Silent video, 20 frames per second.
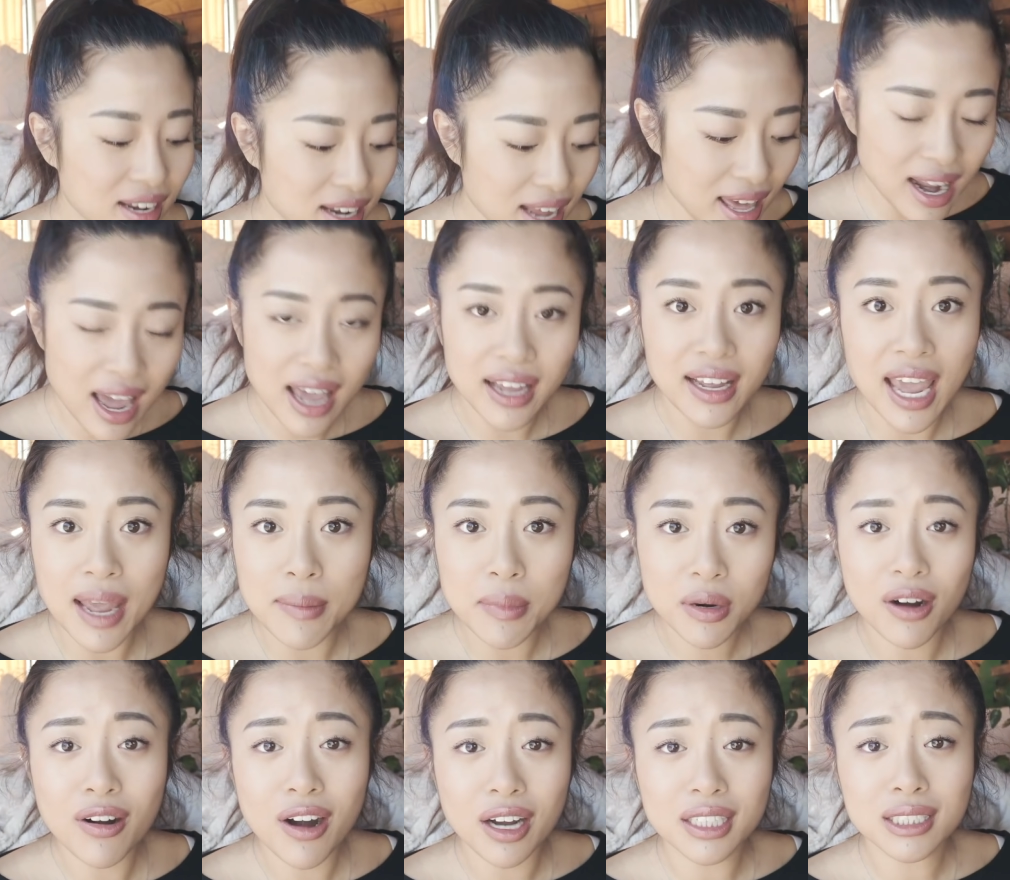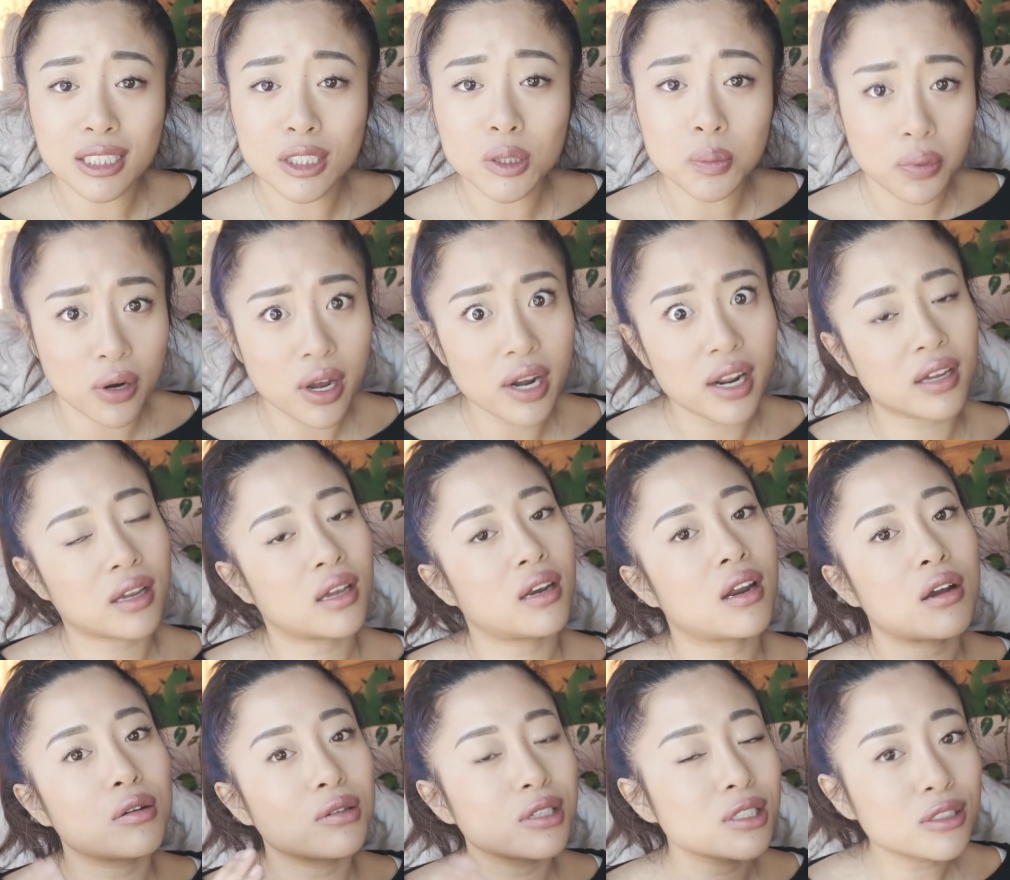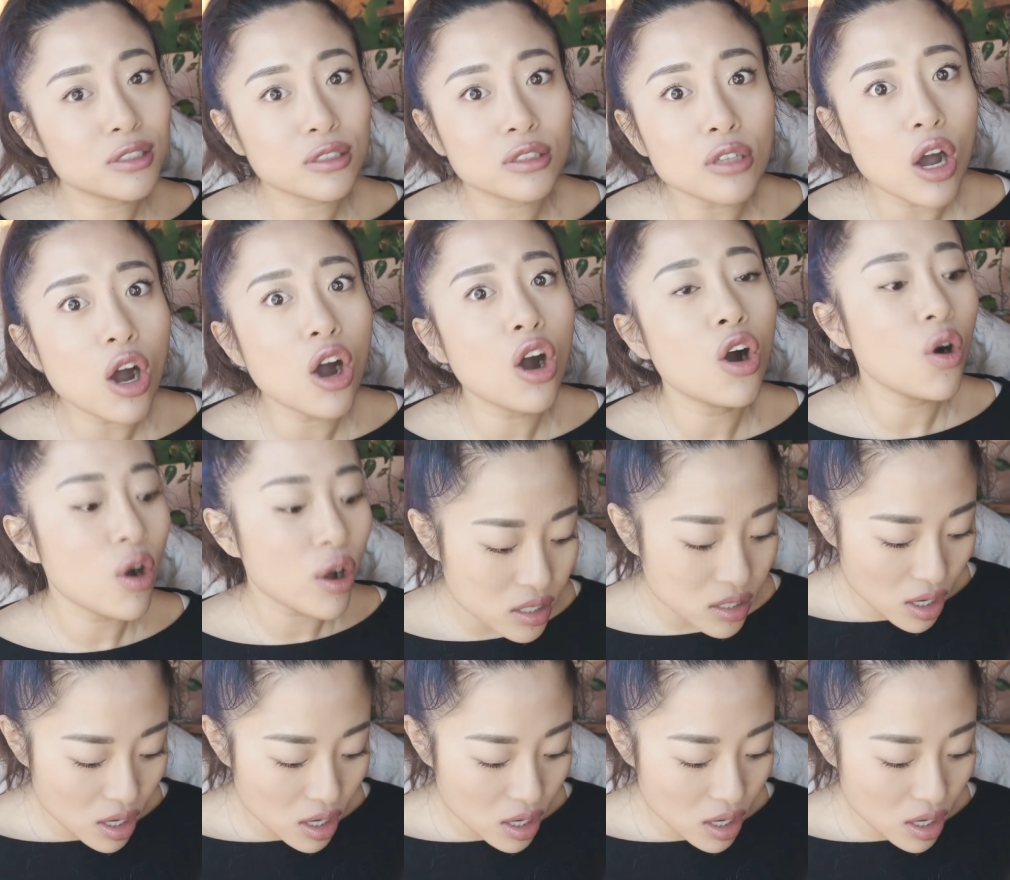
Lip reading: And then I came across this product and I was so